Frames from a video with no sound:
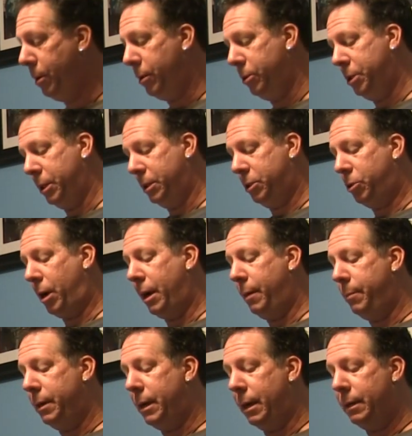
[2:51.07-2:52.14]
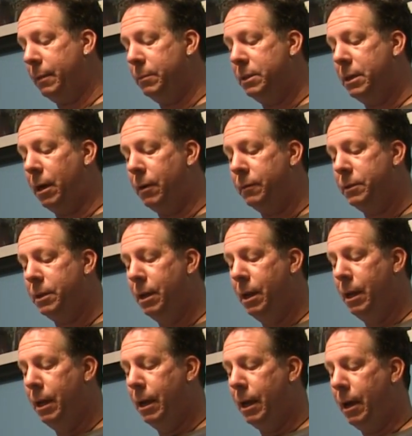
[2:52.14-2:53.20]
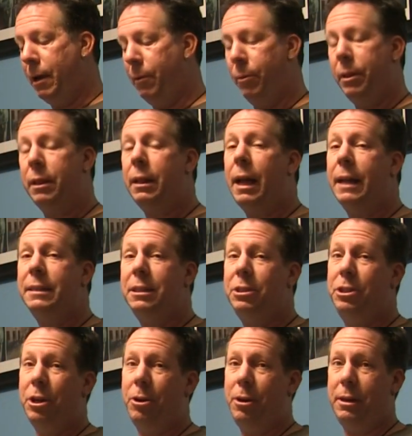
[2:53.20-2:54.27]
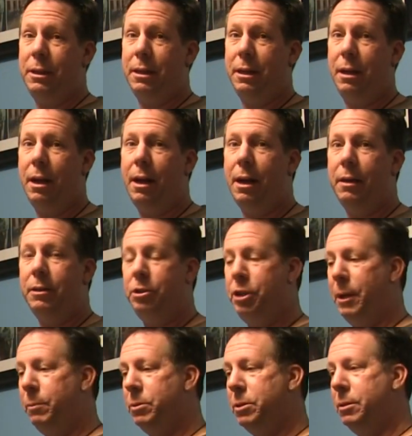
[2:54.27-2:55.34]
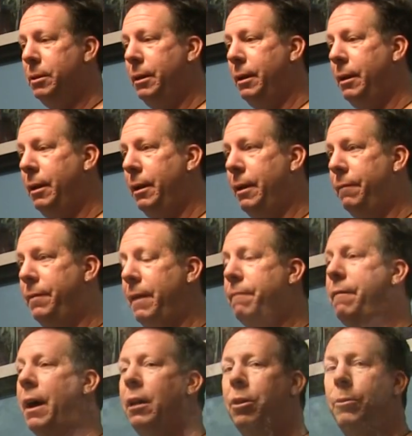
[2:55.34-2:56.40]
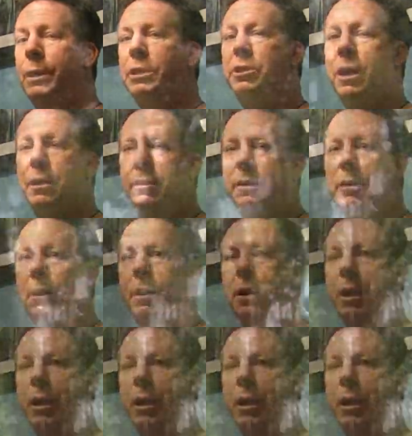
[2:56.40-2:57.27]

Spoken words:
they're just trying to protect themselves with lots of dirt. The Jeeps, if they follow each other,